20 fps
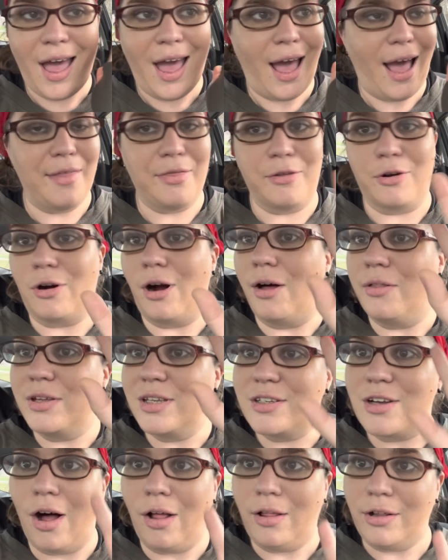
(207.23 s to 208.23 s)
and there are all
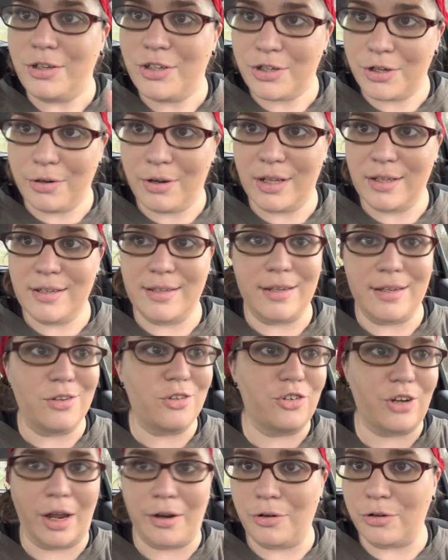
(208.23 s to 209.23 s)
these college students,
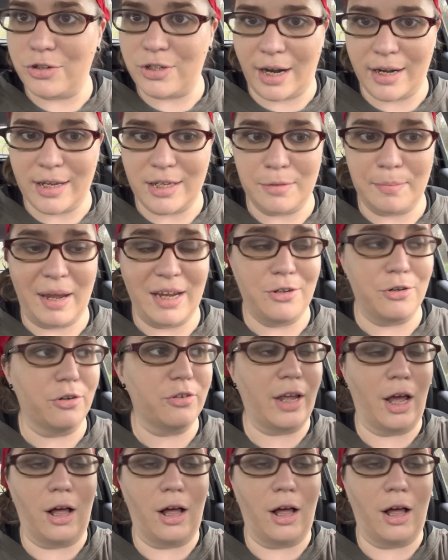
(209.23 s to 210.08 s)
these gender studies majors.